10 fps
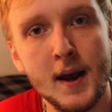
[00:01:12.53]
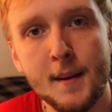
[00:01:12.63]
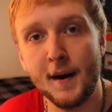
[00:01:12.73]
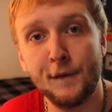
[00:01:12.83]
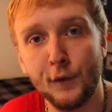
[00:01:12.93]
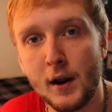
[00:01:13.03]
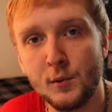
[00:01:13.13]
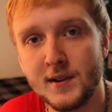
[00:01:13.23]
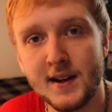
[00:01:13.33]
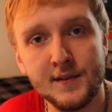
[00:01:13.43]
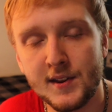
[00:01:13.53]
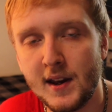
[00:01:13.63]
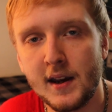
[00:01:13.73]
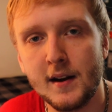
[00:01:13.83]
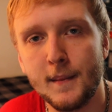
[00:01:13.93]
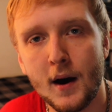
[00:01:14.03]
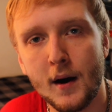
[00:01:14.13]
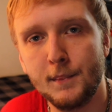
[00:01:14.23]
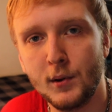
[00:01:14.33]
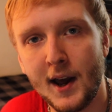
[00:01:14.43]
My friend was even thinking about
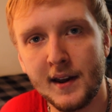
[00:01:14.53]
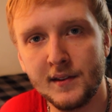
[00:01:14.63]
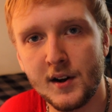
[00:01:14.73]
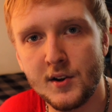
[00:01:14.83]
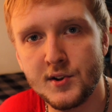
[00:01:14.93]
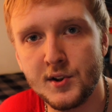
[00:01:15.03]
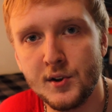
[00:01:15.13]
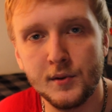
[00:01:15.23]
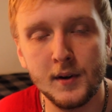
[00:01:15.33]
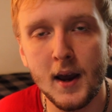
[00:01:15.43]
applying there soon.